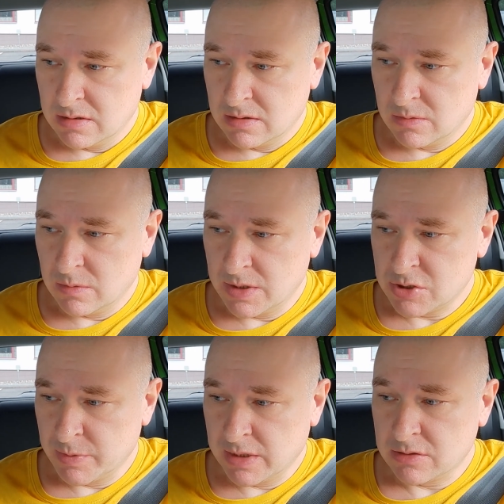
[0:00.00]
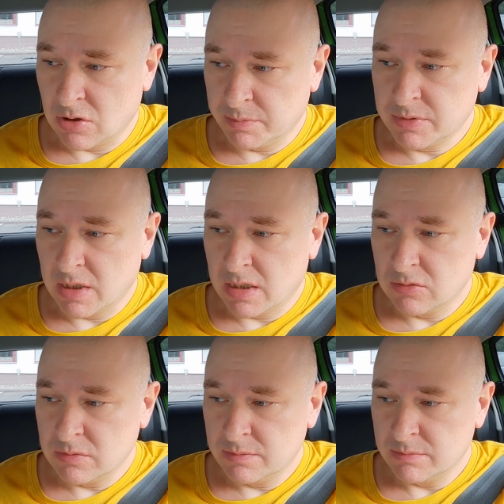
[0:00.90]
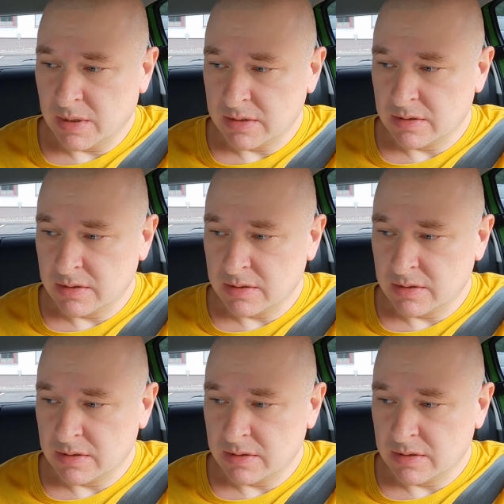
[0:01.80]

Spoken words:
which will drop down. But